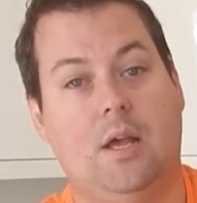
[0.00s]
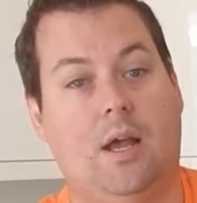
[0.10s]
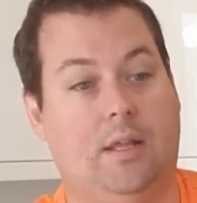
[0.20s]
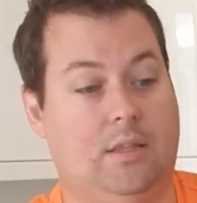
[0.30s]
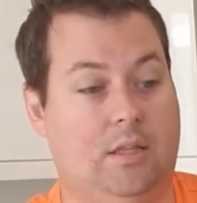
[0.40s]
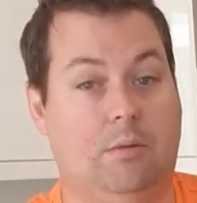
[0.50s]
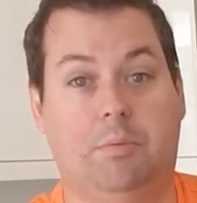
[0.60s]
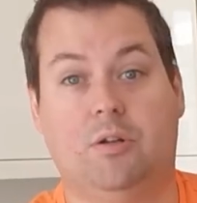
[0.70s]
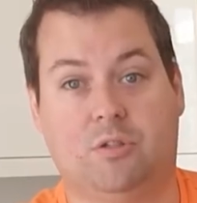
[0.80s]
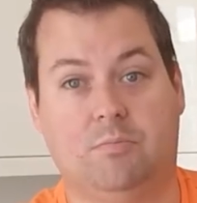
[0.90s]
and then the
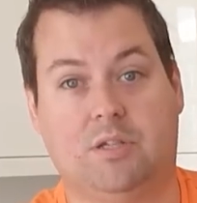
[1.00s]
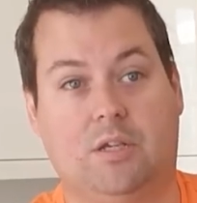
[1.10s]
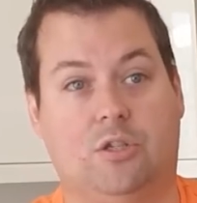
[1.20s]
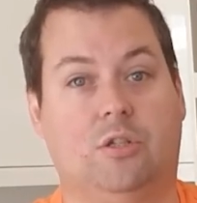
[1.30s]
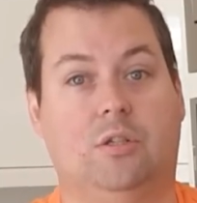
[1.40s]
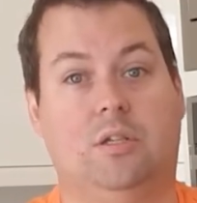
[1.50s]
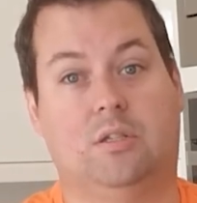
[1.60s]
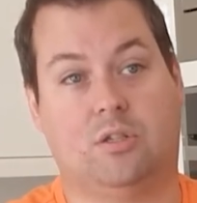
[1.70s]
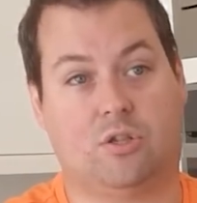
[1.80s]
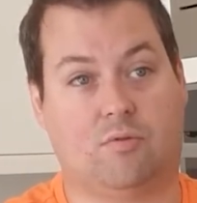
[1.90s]
bottom section is
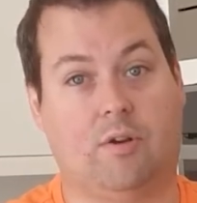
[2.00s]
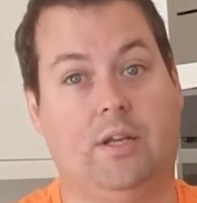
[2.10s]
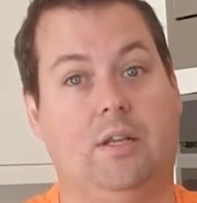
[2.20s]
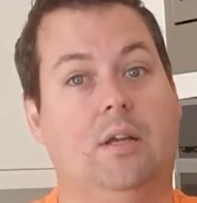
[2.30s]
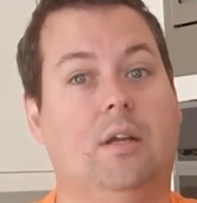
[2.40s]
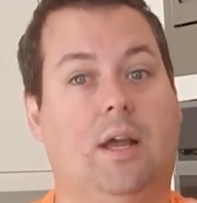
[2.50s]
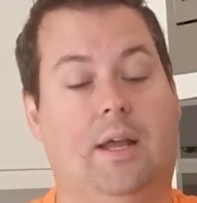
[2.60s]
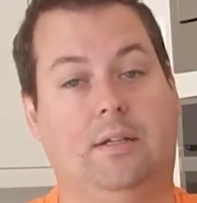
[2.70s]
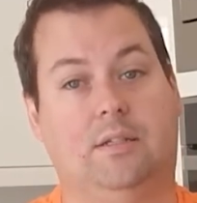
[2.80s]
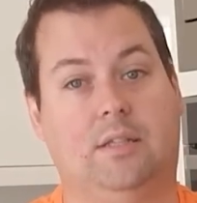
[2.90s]
the screen
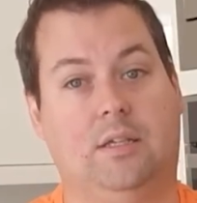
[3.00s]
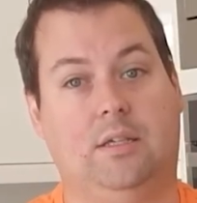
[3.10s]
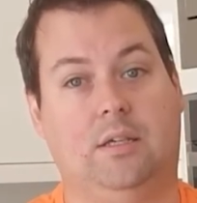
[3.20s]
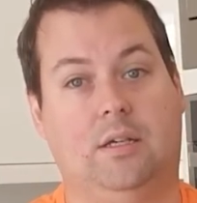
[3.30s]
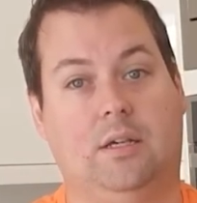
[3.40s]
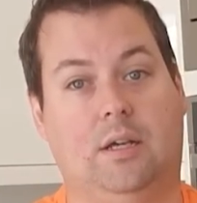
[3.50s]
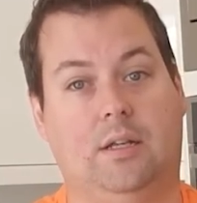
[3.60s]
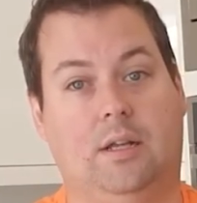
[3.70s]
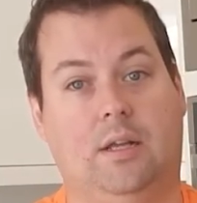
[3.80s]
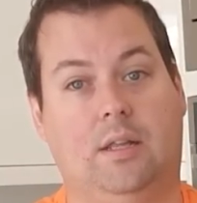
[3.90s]
and the uh,
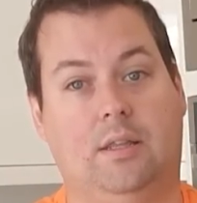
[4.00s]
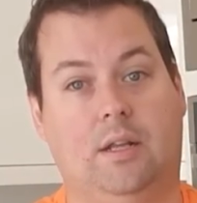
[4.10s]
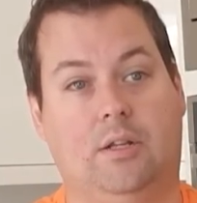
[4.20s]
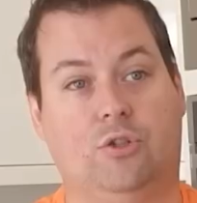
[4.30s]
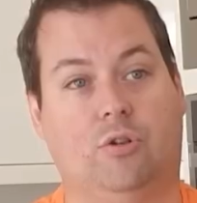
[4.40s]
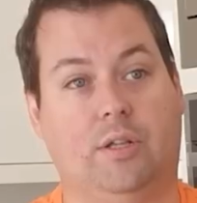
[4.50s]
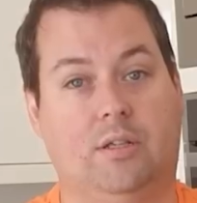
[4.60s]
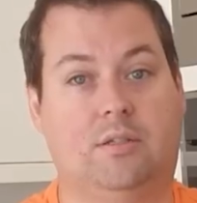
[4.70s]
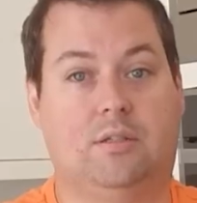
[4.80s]
and the electronics.